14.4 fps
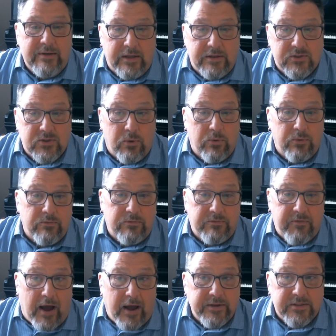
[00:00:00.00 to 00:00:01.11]
And so
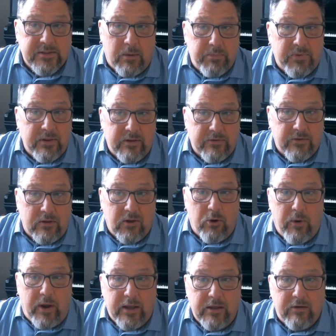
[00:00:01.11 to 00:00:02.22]
find something that's a
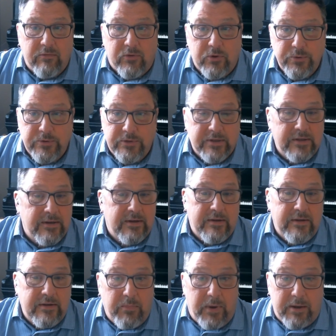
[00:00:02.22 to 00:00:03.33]
low hanging fruit.
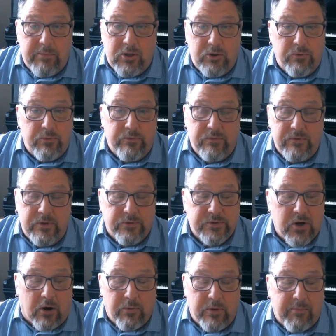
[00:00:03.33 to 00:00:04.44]
Maybe you
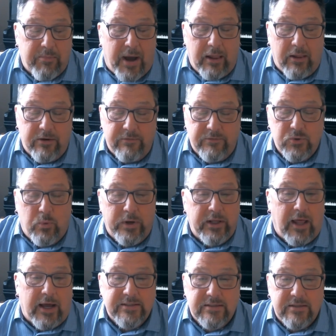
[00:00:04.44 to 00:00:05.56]
start with a pilot of 20
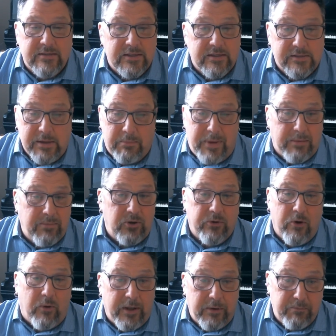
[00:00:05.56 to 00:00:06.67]
licenses and maybe you
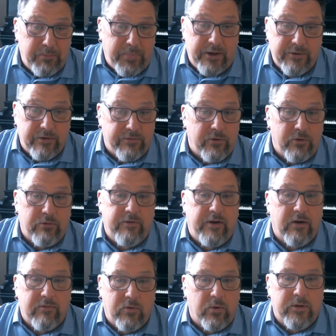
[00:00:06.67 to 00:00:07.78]
go ahead and pay the full
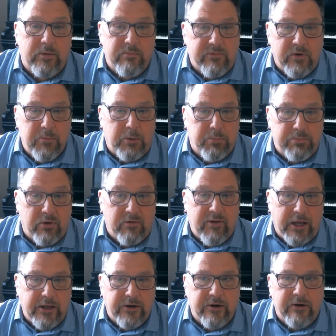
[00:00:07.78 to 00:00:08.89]
fare for it from a
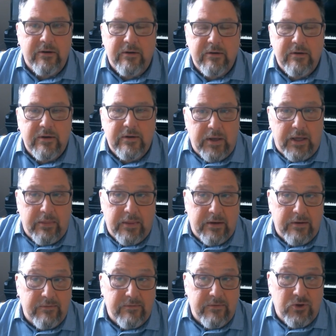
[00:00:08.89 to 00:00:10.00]
provider. And
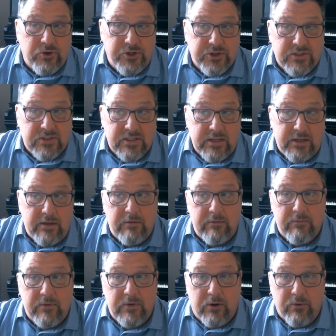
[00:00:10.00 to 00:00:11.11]
then you just see,
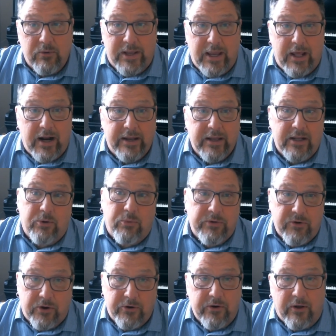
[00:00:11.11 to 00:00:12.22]
can I get a
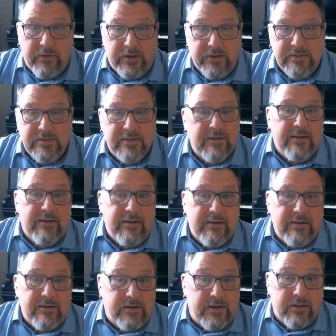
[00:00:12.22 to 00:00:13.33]
return on this?
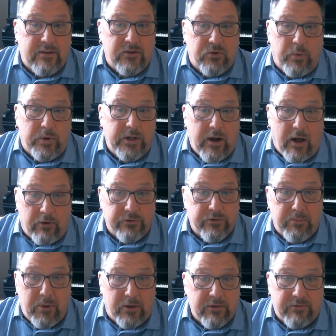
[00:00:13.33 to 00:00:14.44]
Did the $20
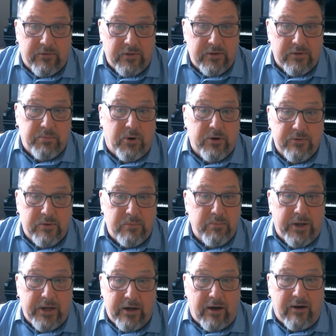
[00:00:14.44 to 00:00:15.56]
a month for this person
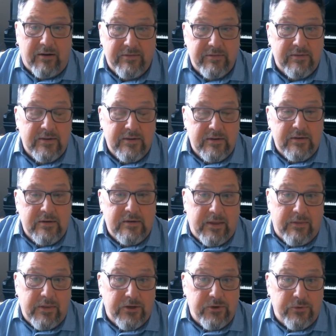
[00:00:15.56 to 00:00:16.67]
pay off?
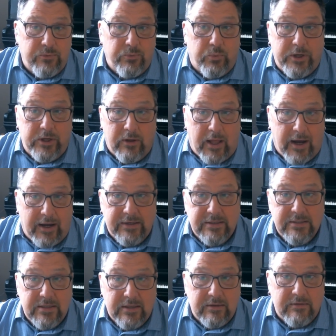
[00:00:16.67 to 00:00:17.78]
And then you
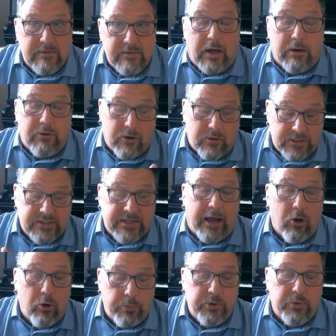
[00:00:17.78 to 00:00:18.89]
realize that, or at least
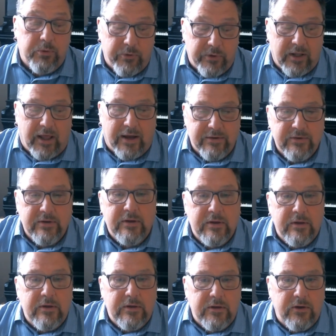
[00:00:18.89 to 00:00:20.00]
I hope you would realize,
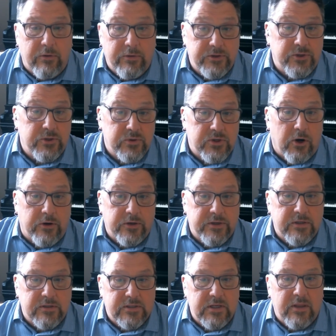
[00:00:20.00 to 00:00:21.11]
that you start
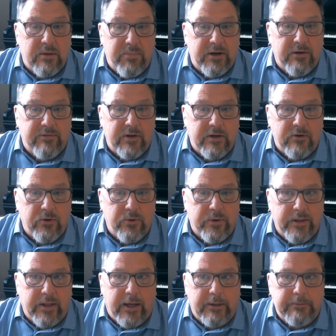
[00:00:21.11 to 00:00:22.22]
to see the benefit in
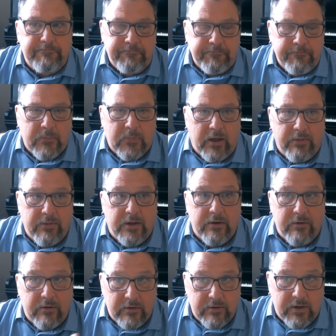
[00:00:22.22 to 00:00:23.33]
doing that. And
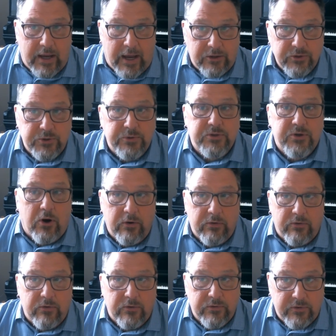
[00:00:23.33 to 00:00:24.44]
then as you
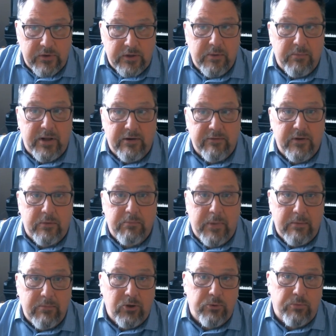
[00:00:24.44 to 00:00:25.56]
start to see the benefit,
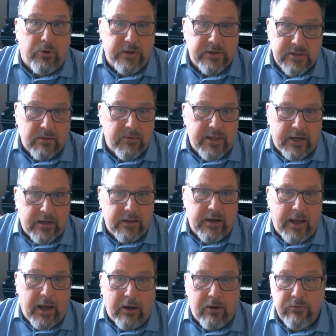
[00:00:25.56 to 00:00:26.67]
maybe you bring some of that
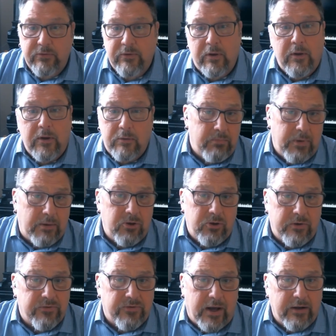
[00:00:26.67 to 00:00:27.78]
in-house. Maybe you
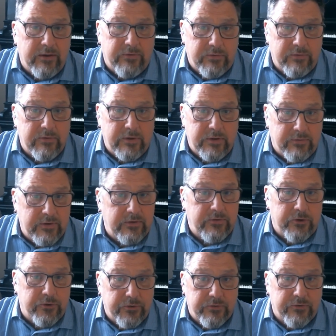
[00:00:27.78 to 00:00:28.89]
decide it's
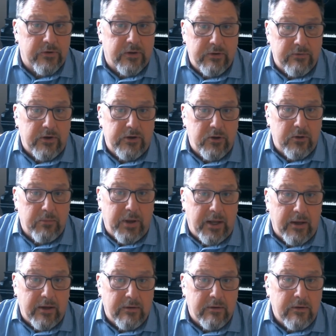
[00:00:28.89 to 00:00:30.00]
easier just to continue to
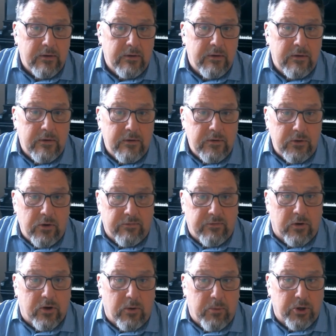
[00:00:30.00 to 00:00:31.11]
pay, for
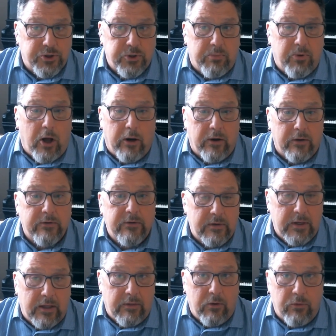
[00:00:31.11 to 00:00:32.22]
a commercial product.
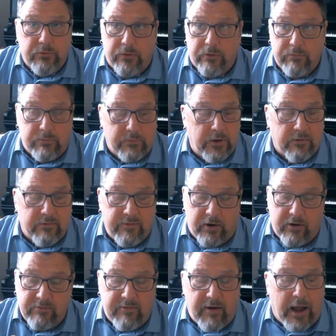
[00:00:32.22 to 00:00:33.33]
And they're
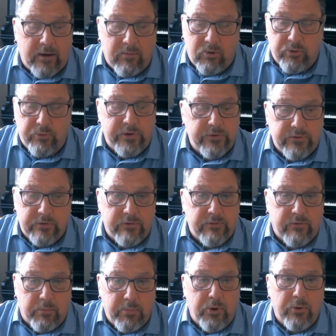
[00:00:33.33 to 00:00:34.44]
very viable reasons
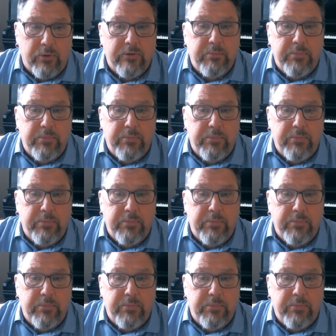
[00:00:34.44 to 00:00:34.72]
for both.